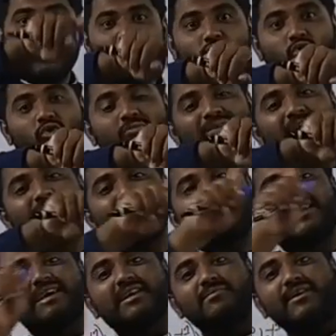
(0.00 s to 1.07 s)
Chromium
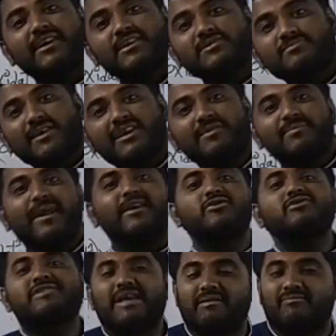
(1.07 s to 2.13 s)
decrement is multiplied
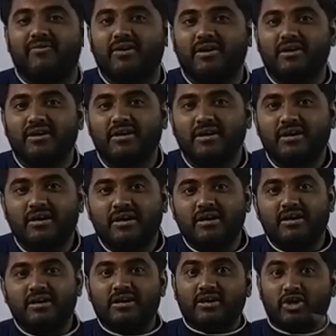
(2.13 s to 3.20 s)
to sulfur.
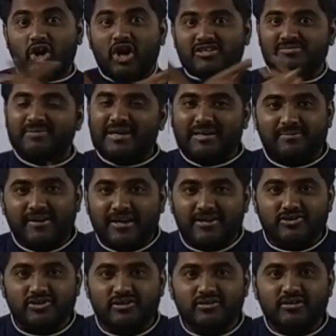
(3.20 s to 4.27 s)
Cross
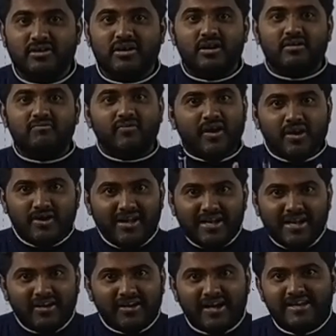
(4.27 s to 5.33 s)
multiplication. Followed
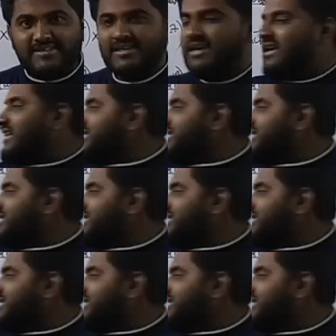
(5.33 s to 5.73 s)
or not, guys?